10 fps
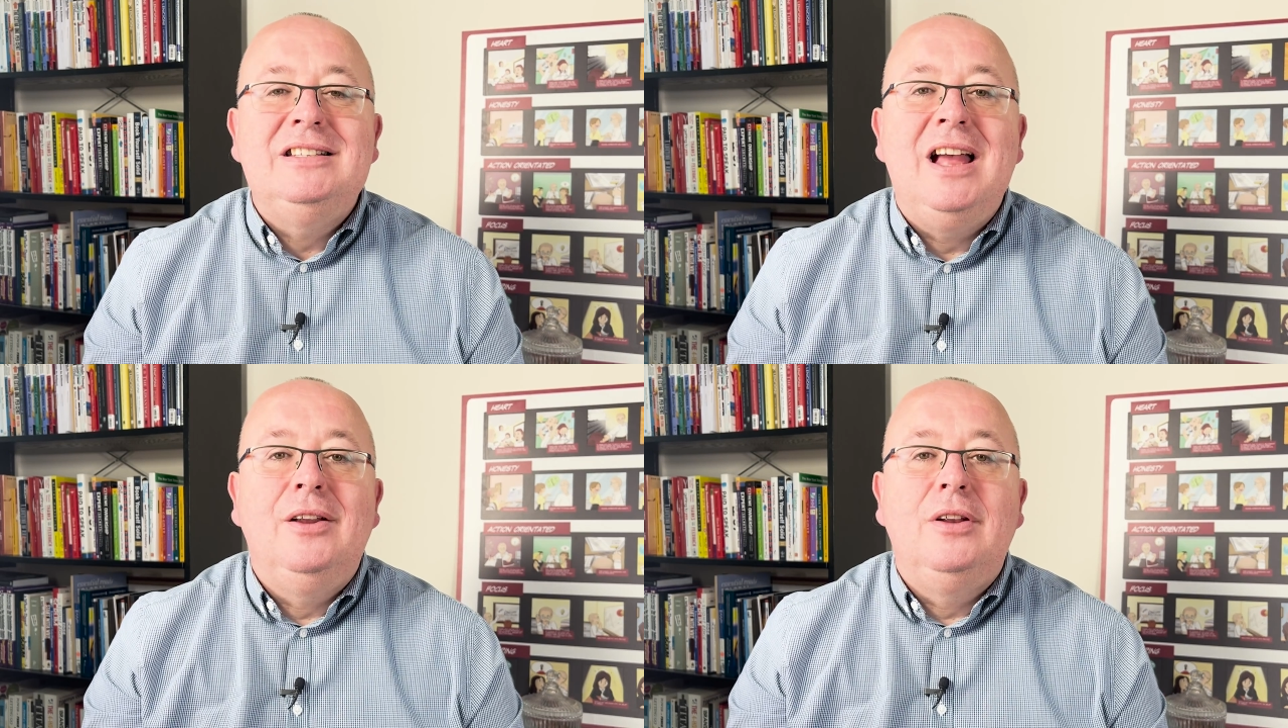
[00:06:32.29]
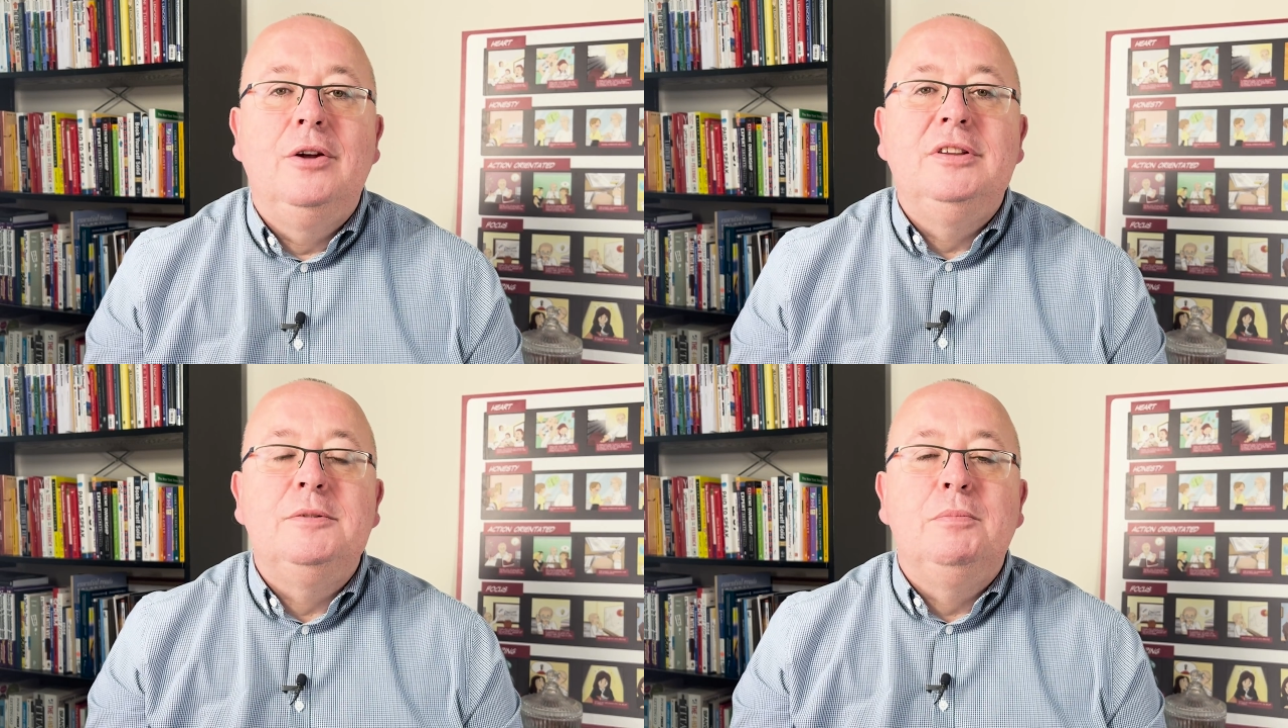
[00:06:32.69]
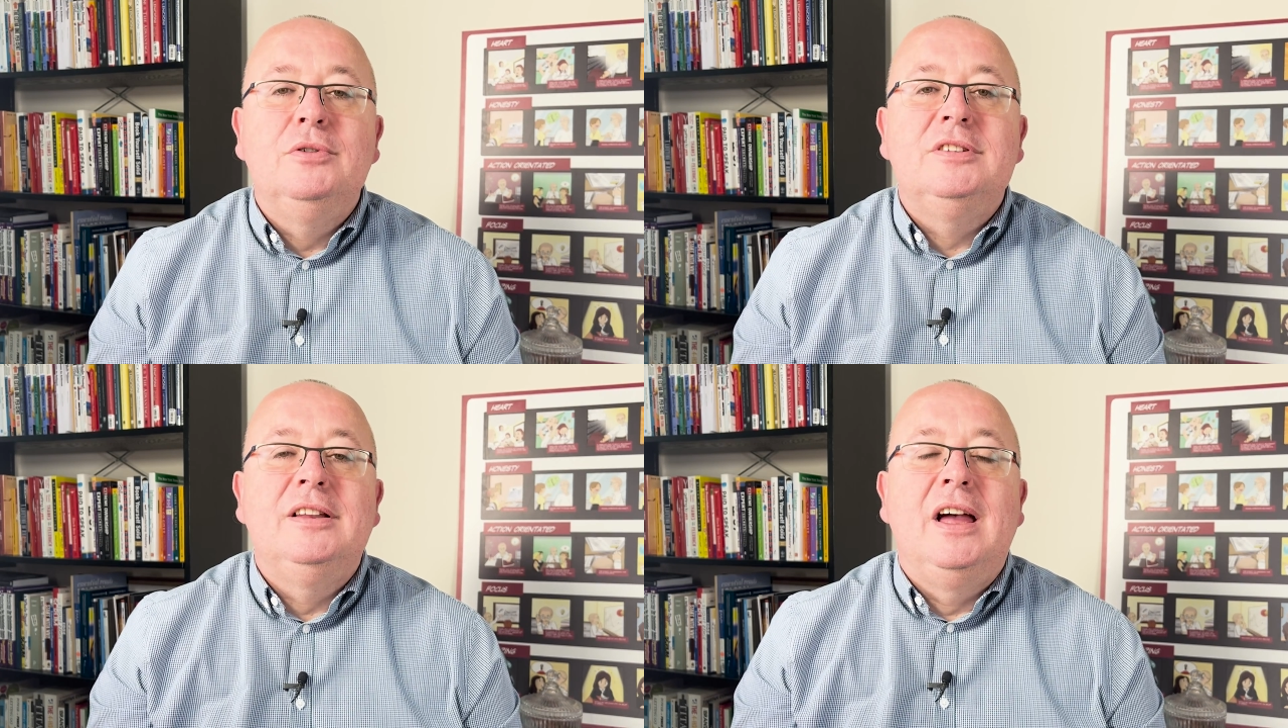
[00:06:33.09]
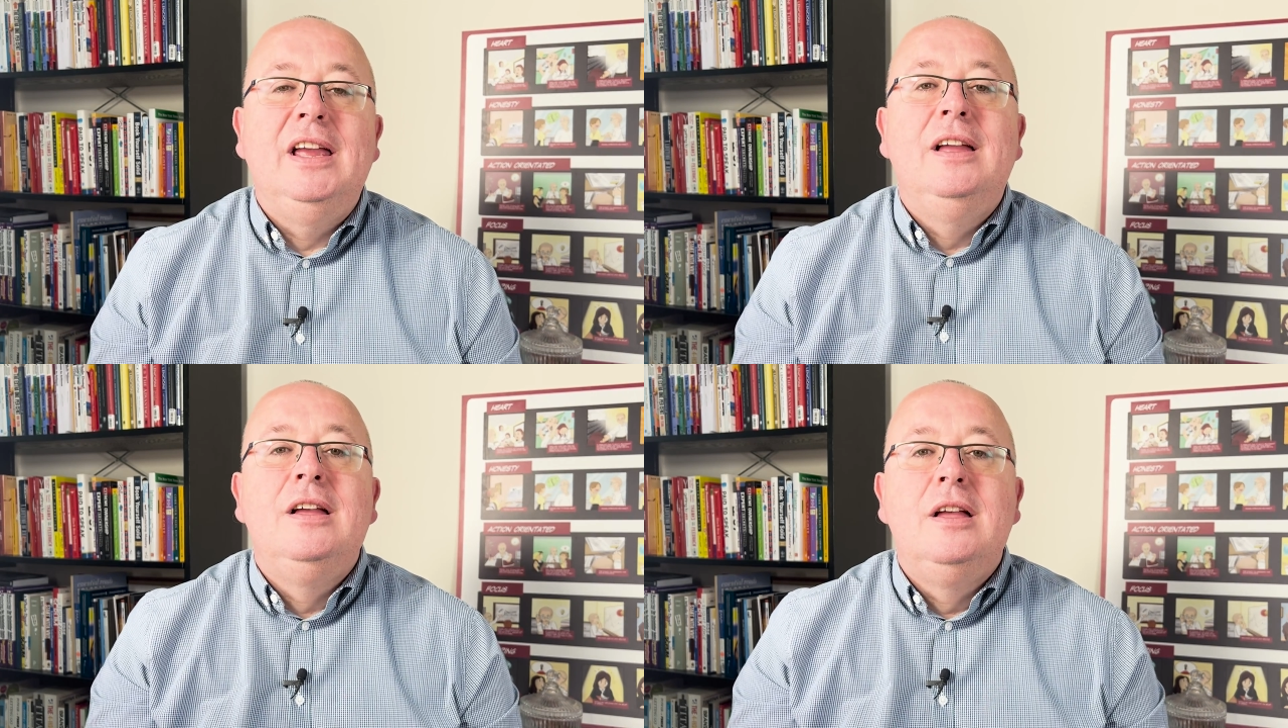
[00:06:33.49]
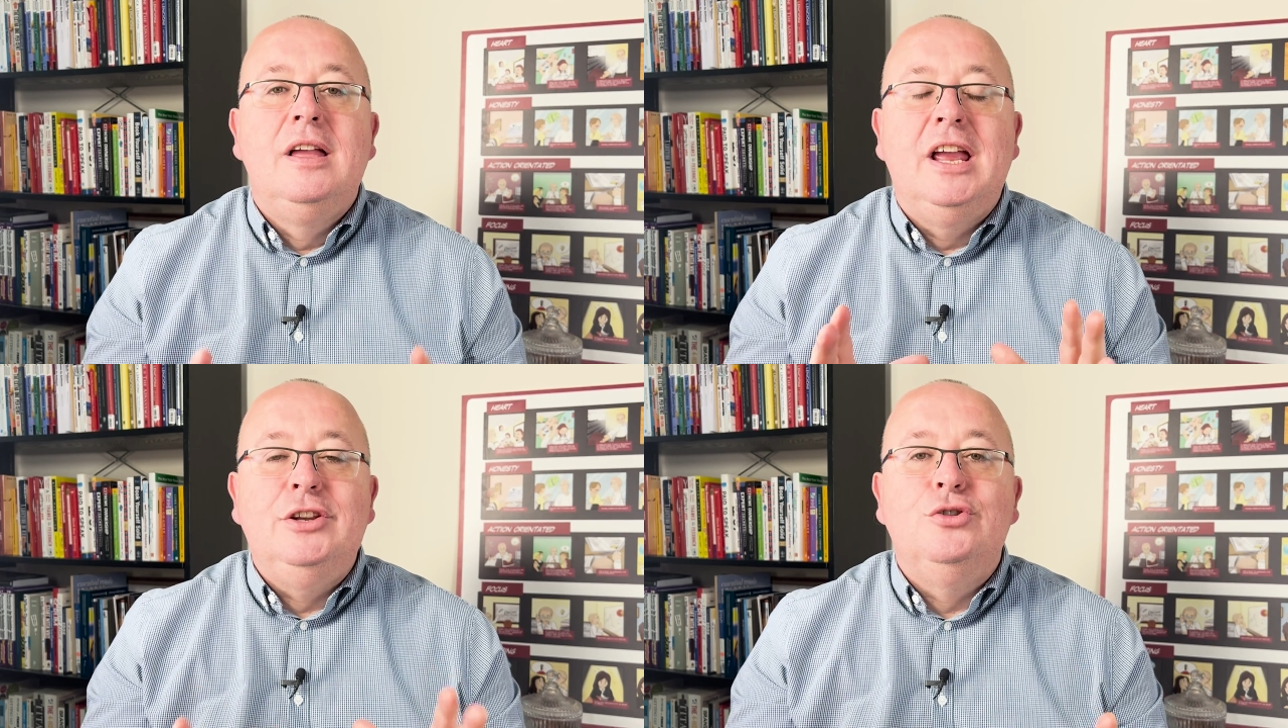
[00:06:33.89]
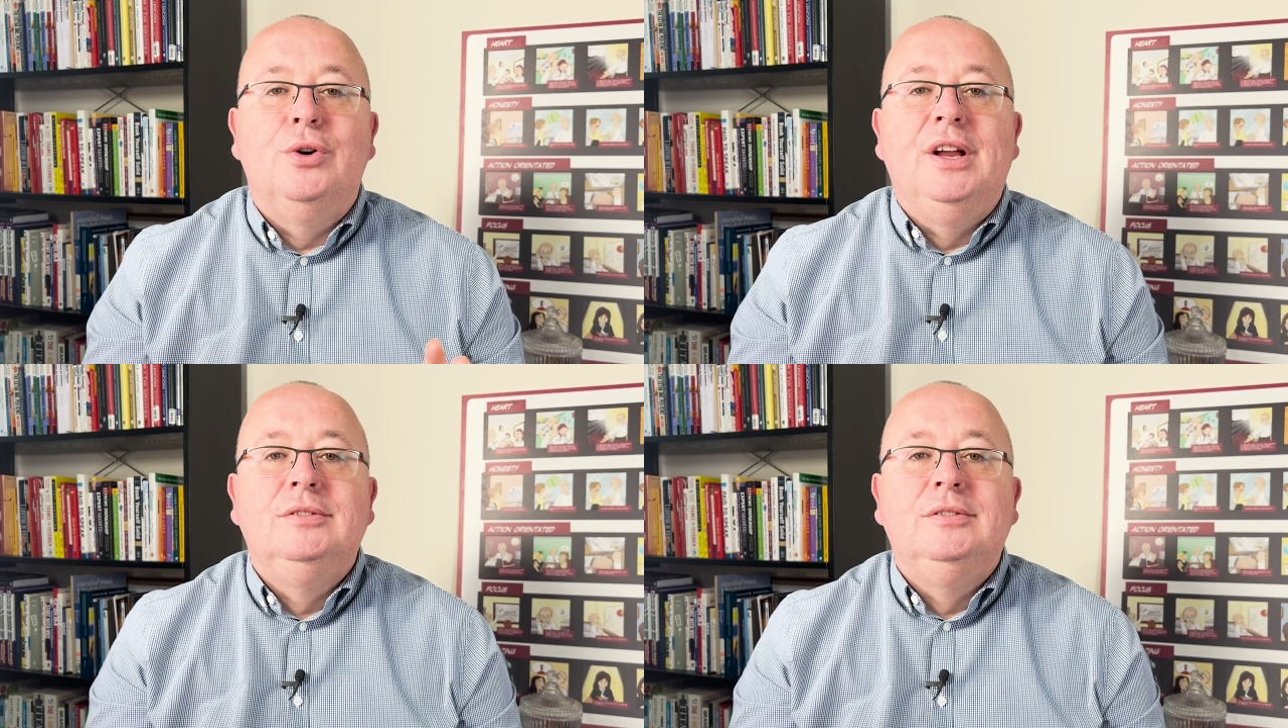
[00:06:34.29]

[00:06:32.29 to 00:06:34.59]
download this book today. Enjoy.